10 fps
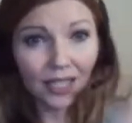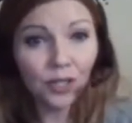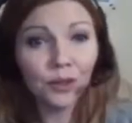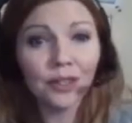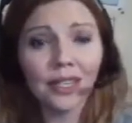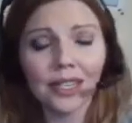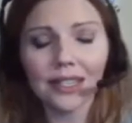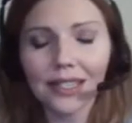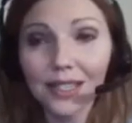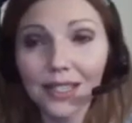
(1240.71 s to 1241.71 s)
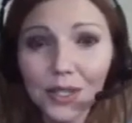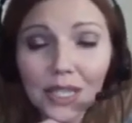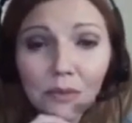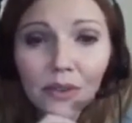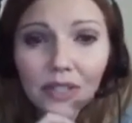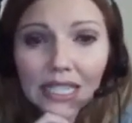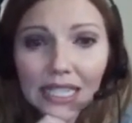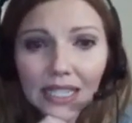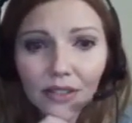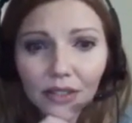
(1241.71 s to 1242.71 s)
new to this, so some of this
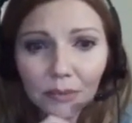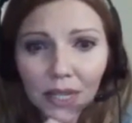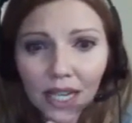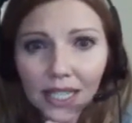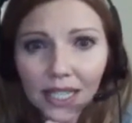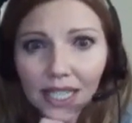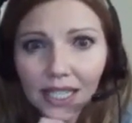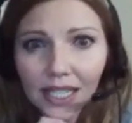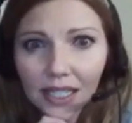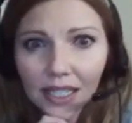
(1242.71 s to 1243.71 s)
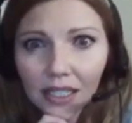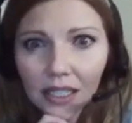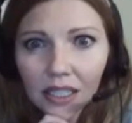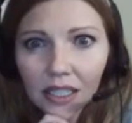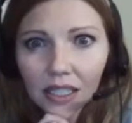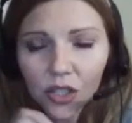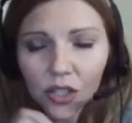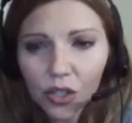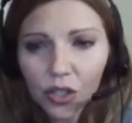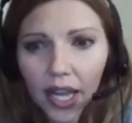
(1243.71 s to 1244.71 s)
stuff I'm not
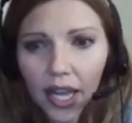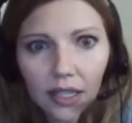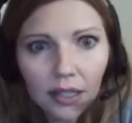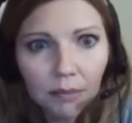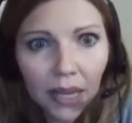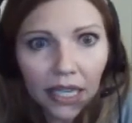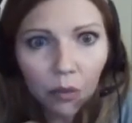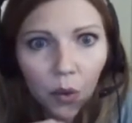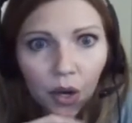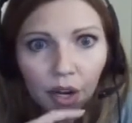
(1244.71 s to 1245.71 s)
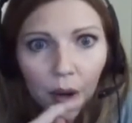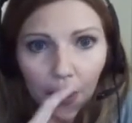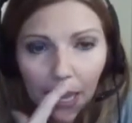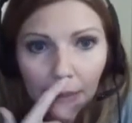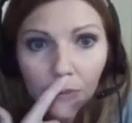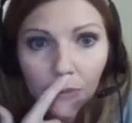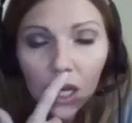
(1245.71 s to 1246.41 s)
sure how to make it work. Okay.